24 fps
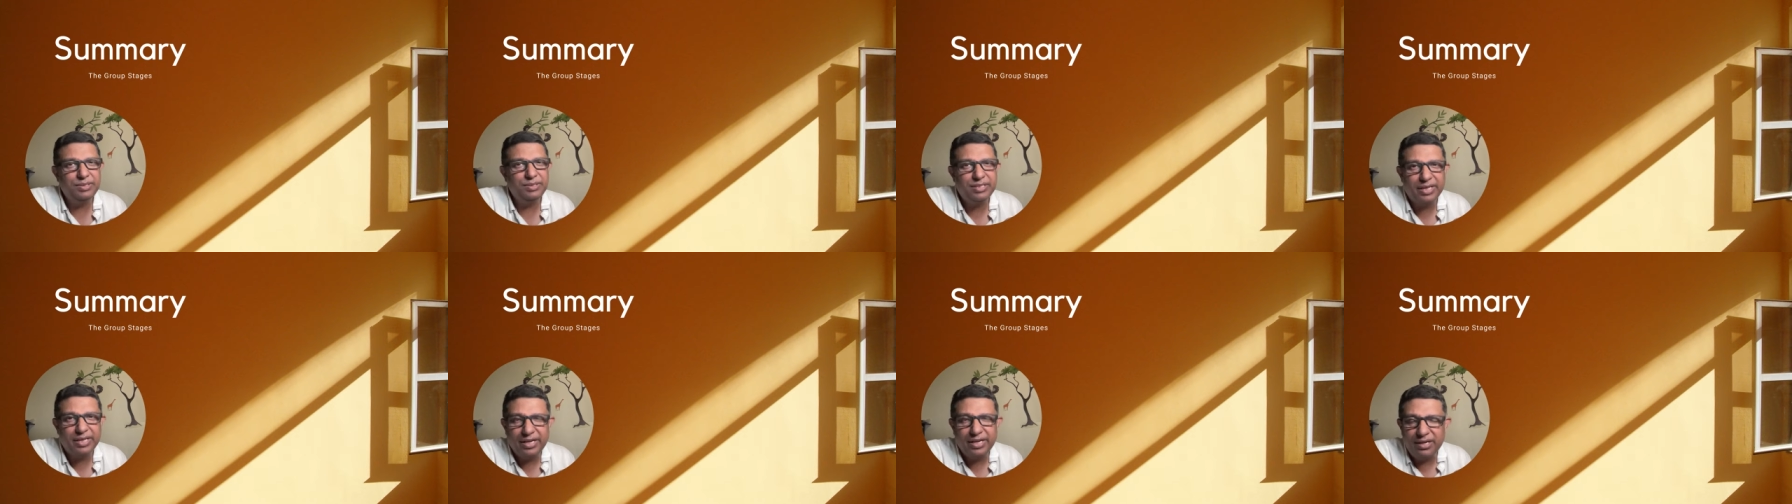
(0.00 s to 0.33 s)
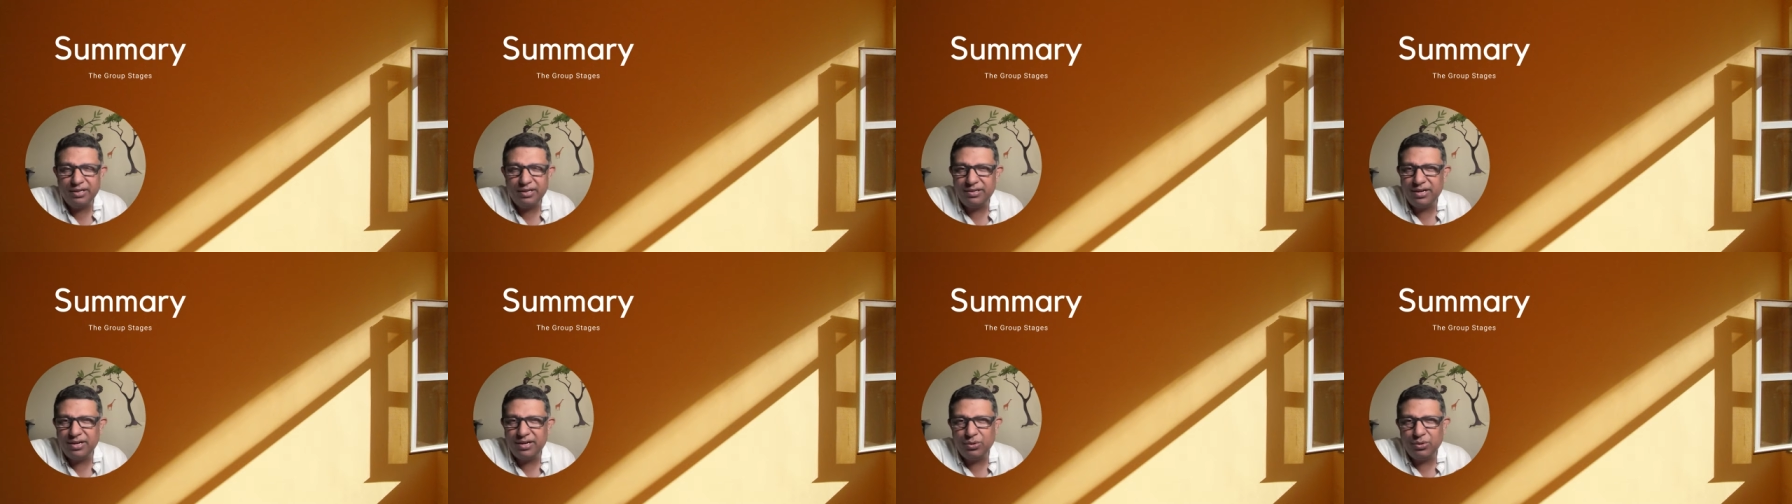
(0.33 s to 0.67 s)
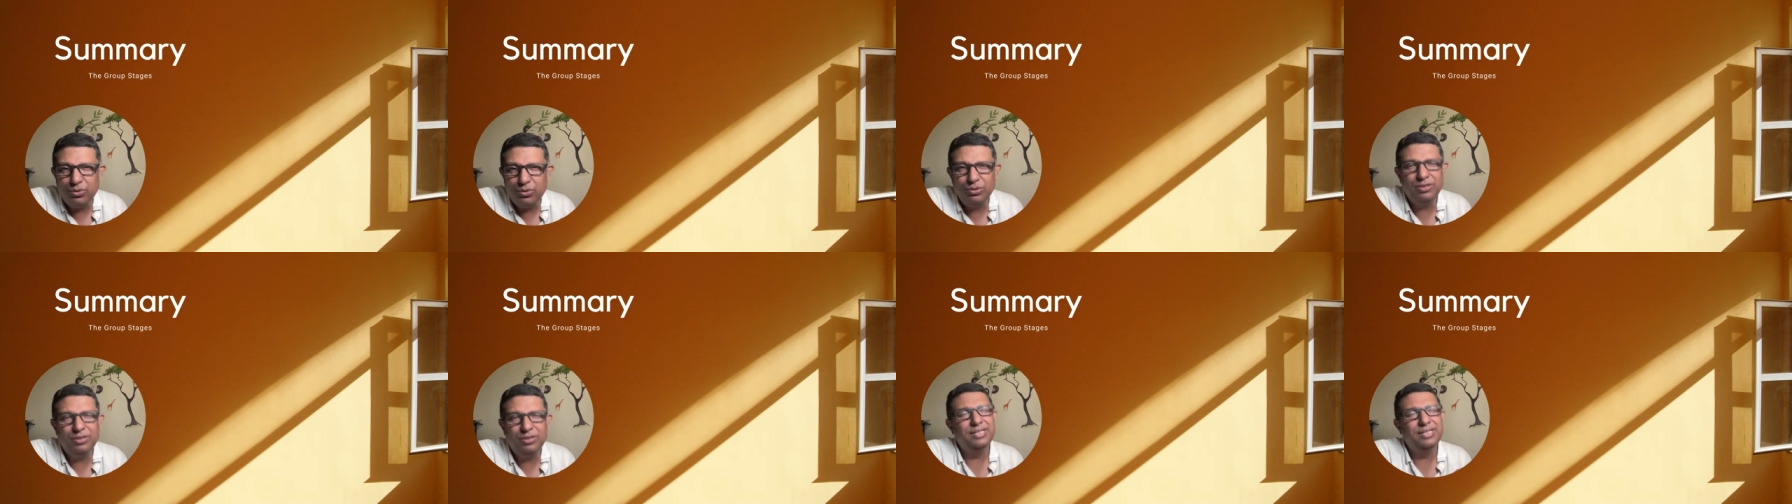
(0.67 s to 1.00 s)
Mr. KL
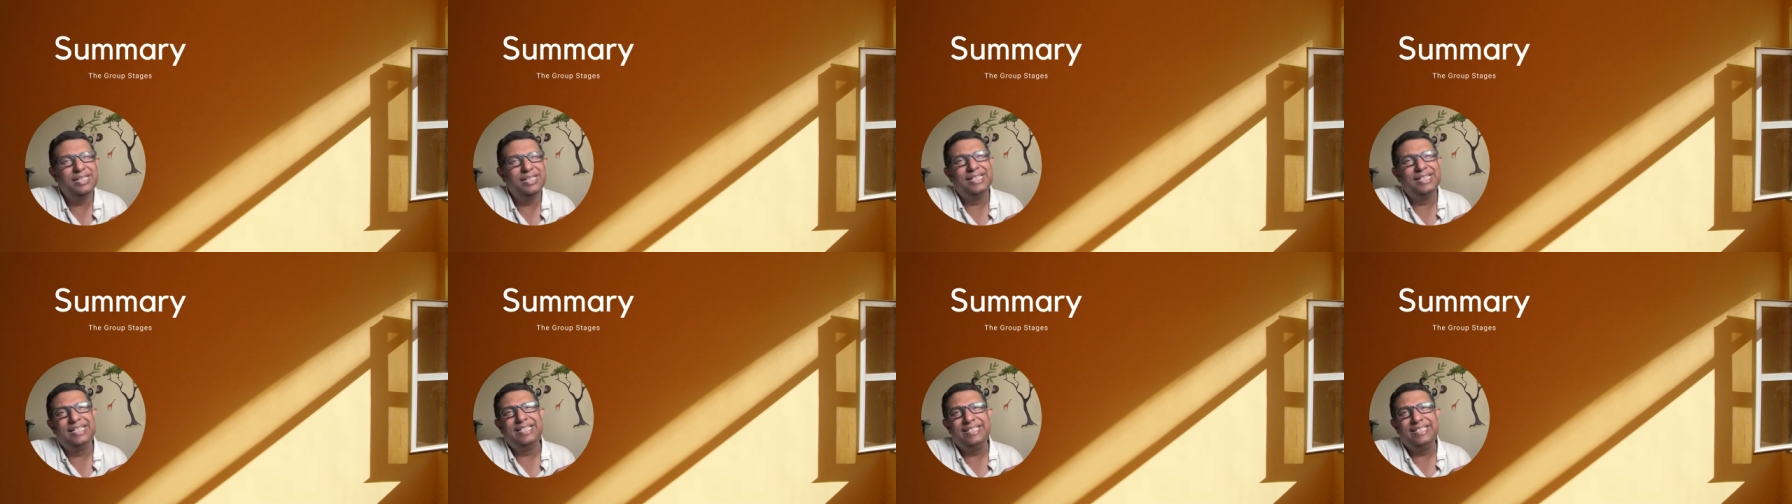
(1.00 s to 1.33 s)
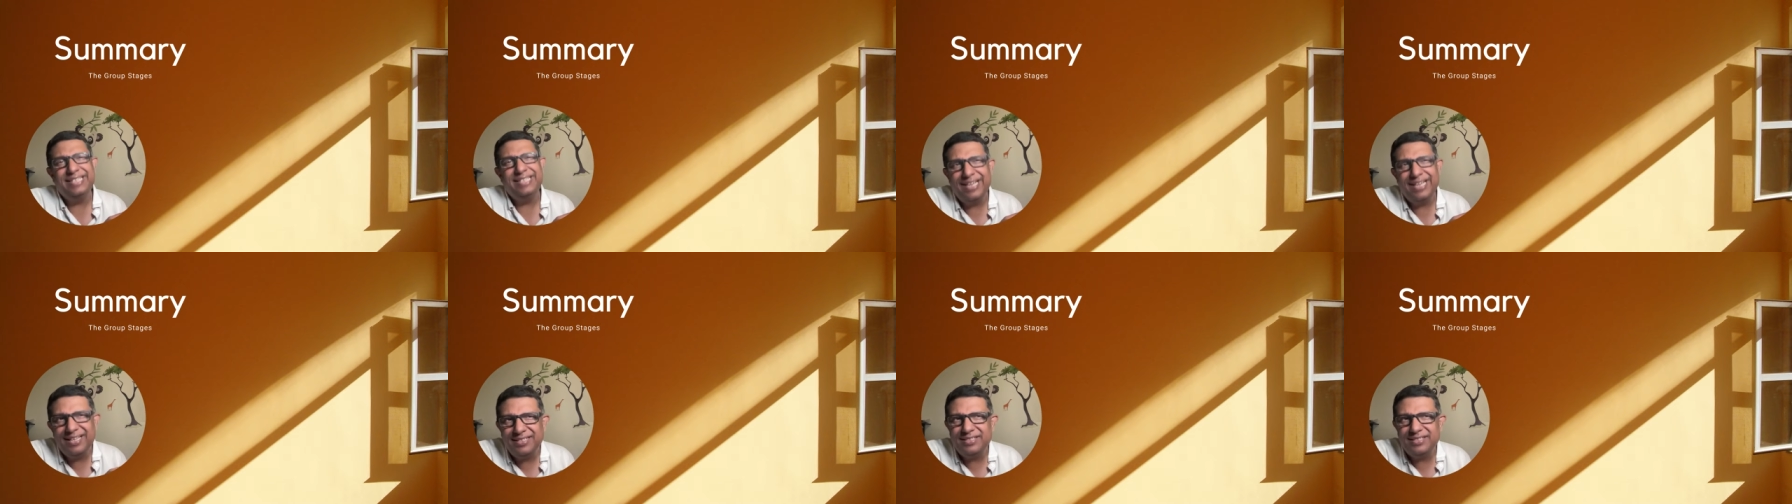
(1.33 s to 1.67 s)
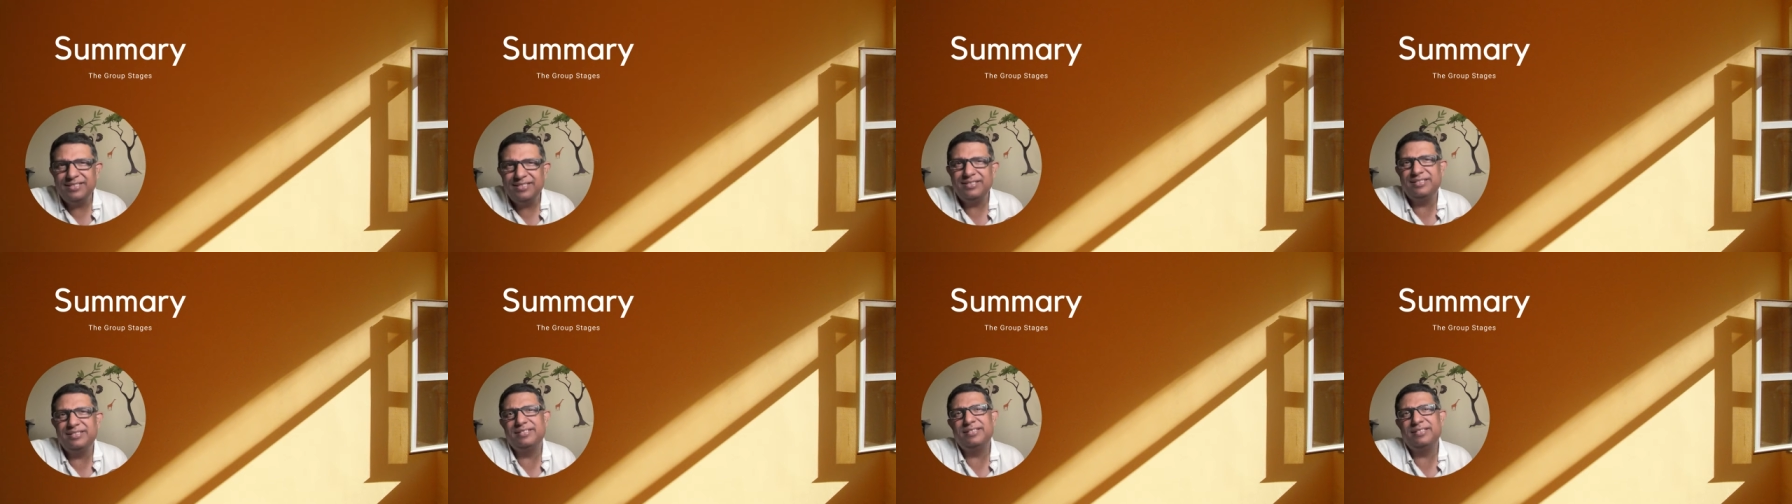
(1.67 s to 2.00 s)
Rahul, yes,